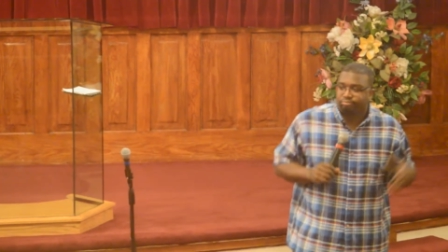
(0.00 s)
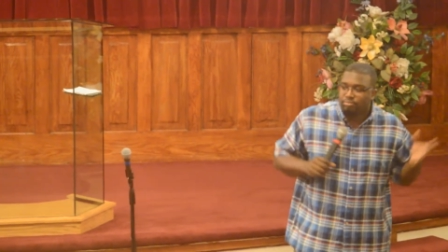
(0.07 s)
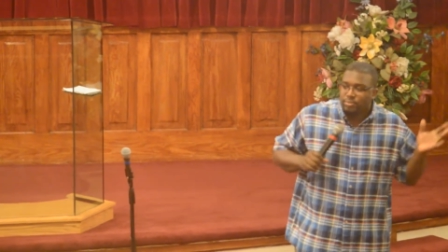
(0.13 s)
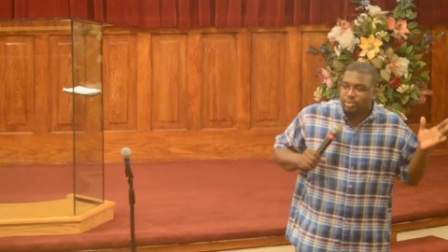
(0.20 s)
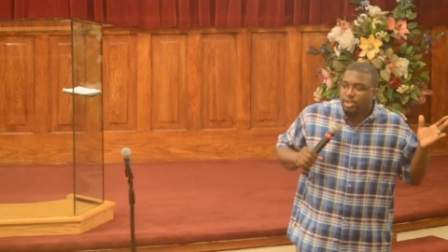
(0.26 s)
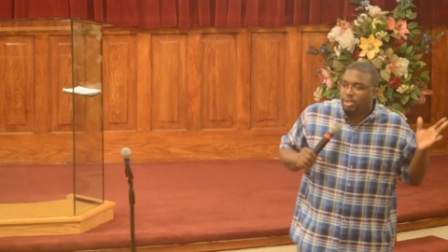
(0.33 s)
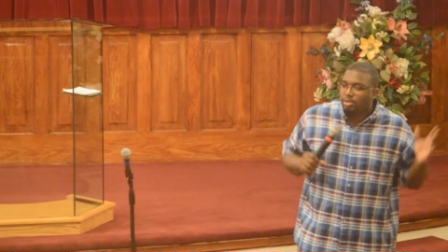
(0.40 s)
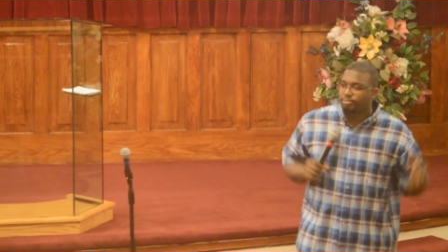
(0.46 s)

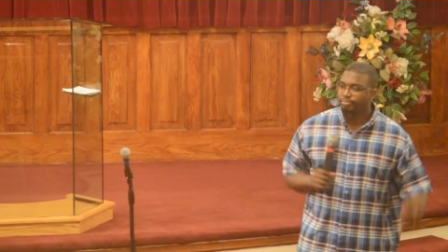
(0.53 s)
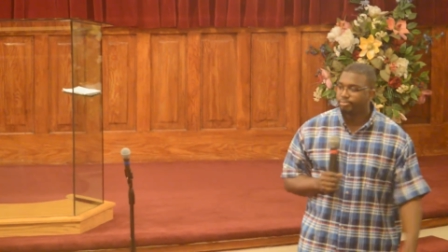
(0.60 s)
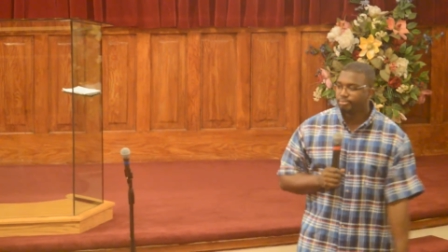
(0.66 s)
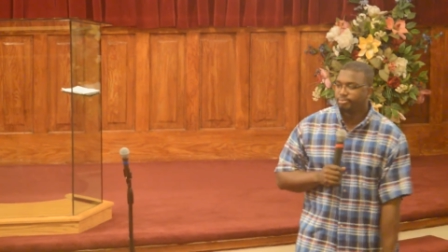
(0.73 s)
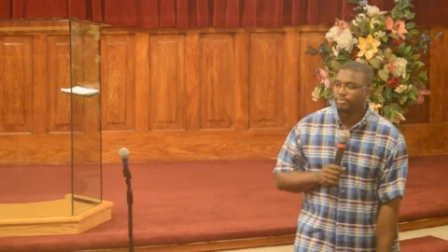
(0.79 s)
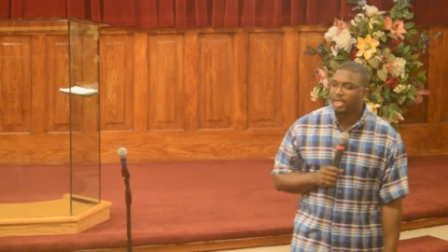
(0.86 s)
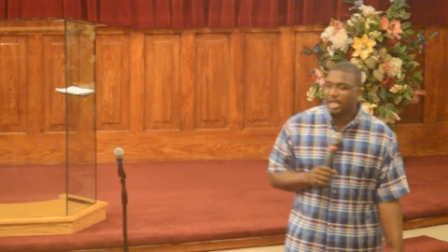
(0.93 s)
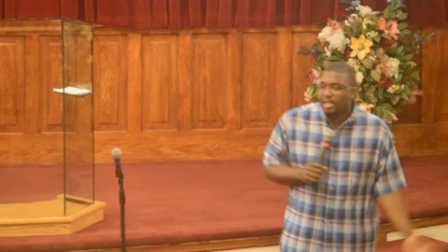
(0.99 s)
No,
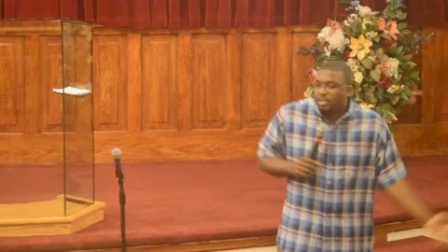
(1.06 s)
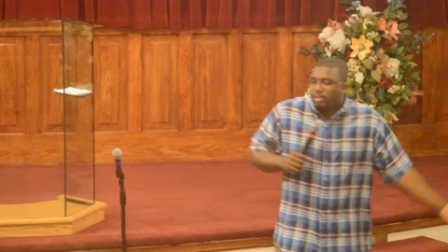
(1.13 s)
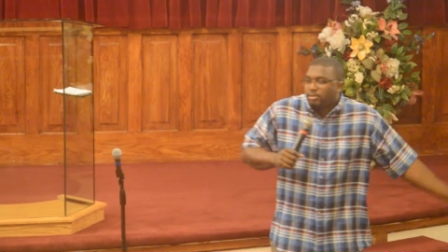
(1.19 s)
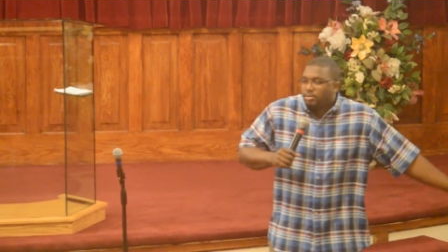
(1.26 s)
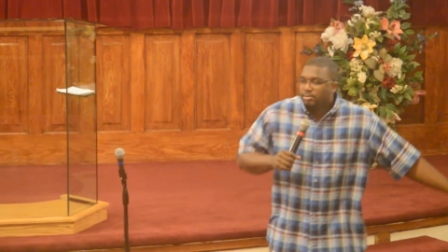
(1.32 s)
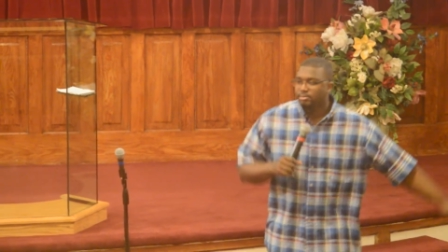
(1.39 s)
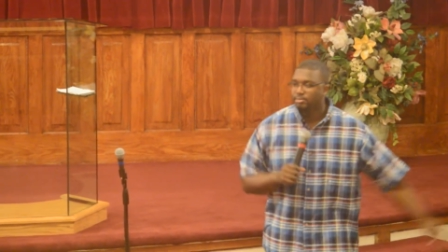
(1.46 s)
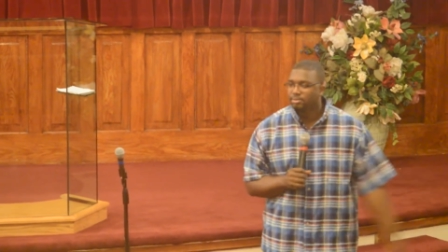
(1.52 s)
I don't.
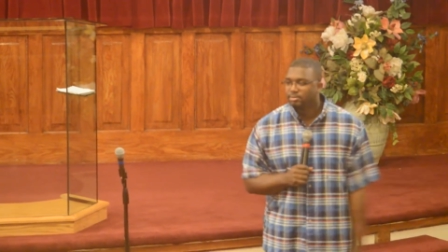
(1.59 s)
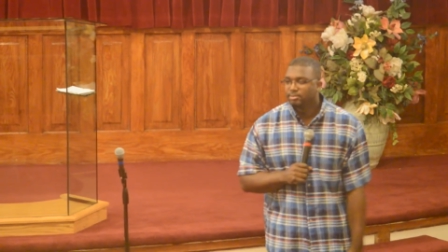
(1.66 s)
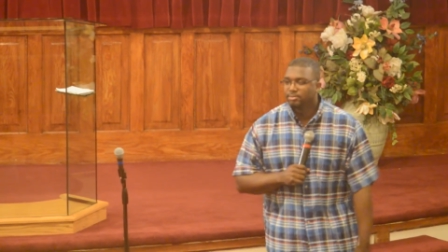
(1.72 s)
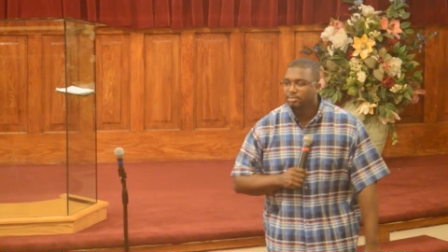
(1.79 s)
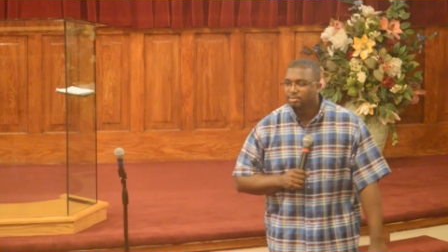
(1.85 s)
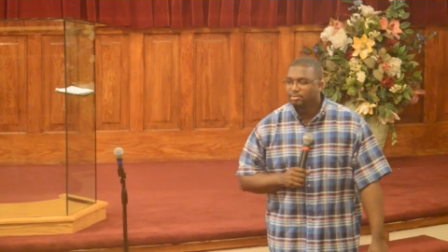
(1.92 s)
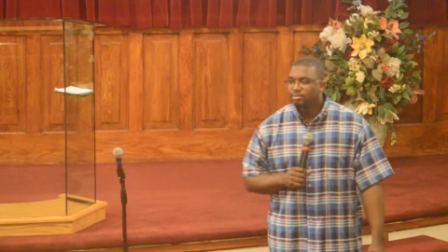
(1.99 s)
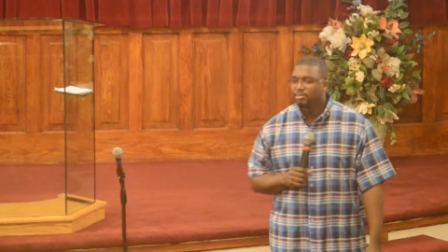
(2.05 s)

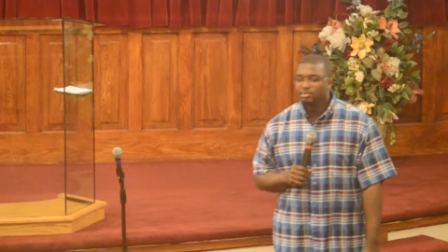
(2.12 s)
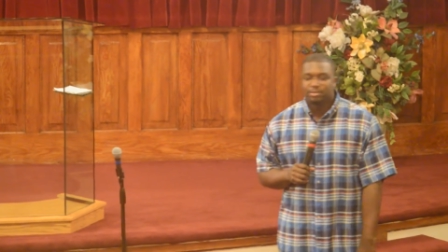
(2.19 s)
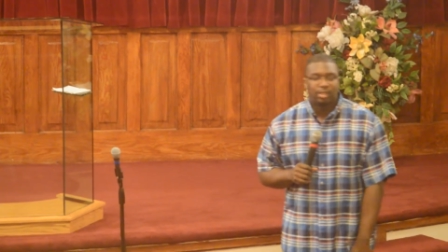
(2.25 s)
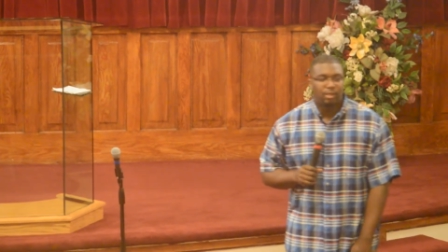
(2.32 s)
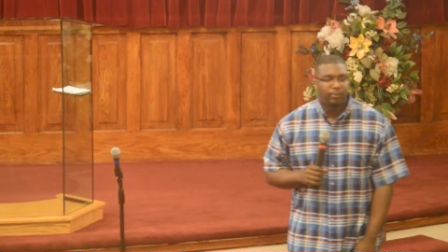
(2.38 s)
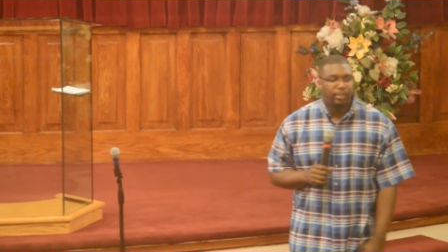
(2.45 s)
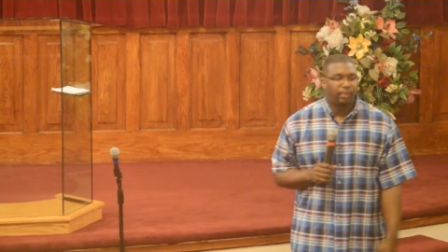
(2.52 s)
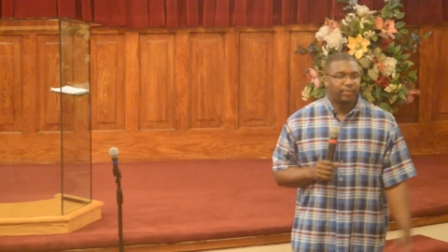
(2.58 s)

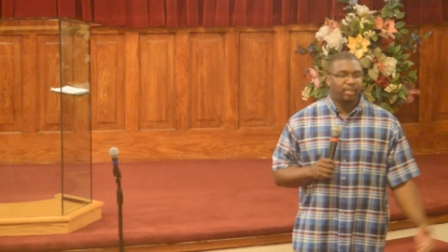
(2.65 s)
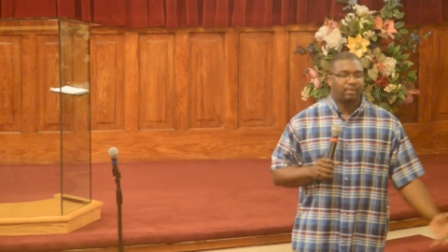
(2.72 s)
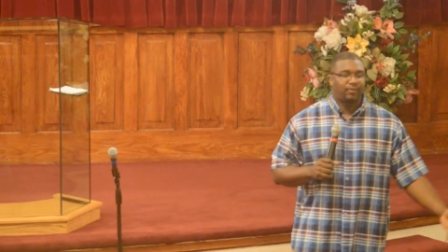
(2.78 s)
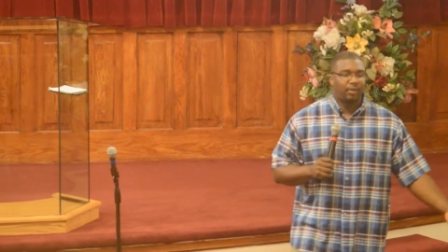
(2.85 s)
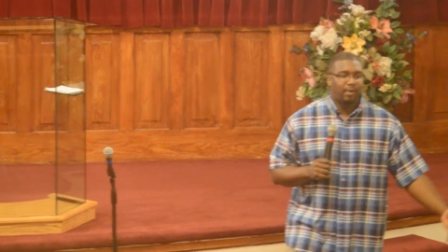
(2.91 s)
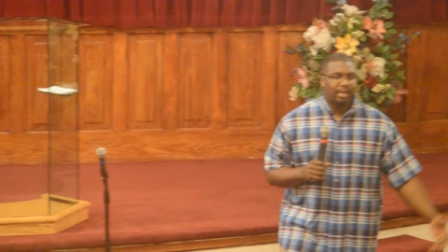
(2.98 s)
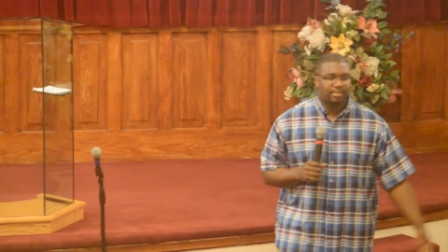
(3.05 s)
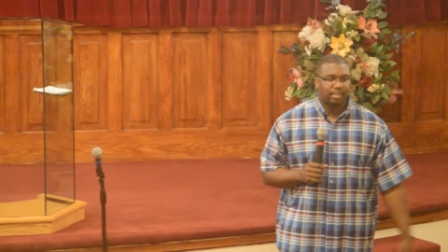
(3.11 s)
No, we don't think of
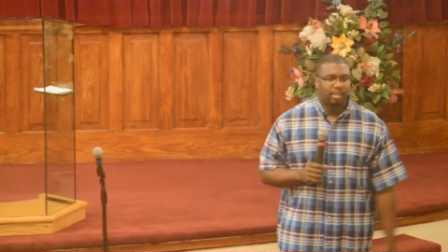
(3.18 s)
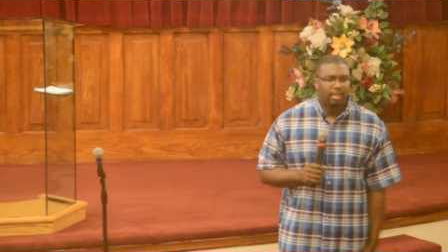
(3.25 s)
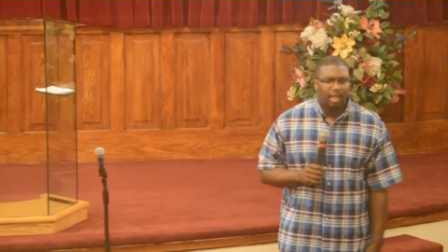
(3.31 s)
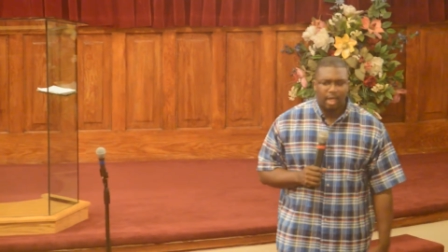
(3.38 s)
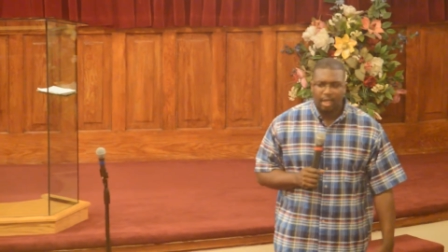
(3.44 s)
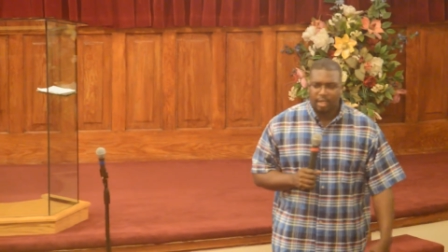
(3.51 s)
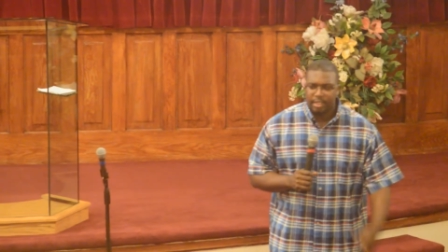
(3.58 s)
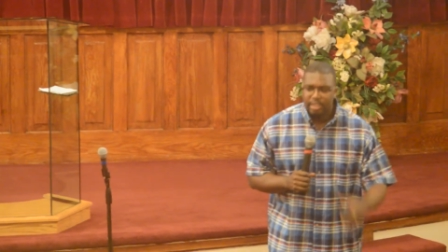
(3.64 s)
her as a,
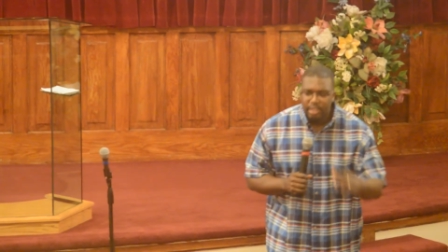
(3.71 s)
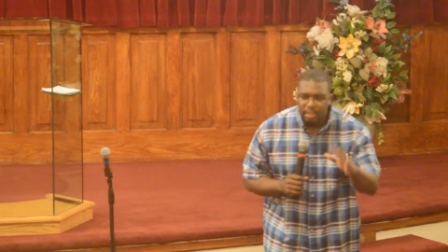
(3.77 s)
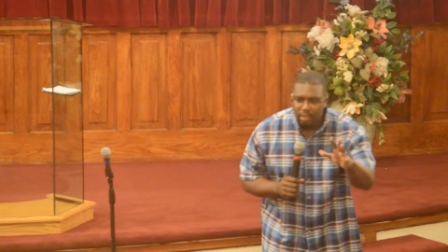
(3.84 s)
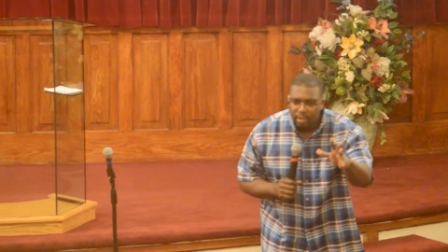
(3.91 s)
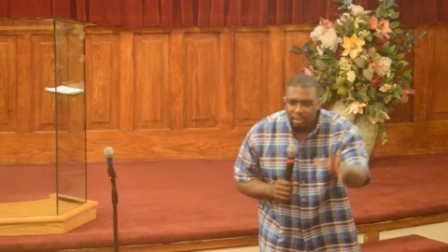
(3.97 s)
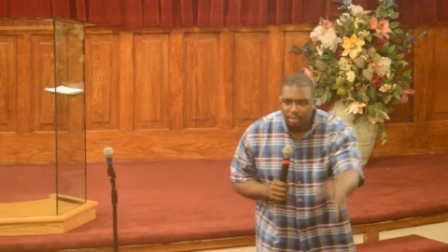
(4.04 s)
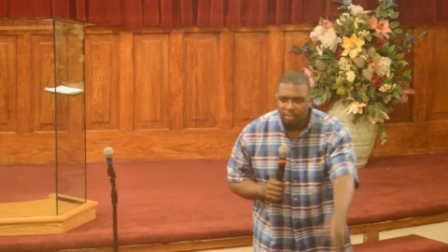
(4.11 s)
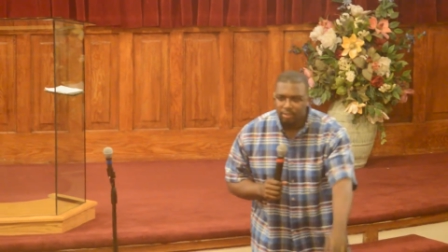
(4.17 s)
a healer.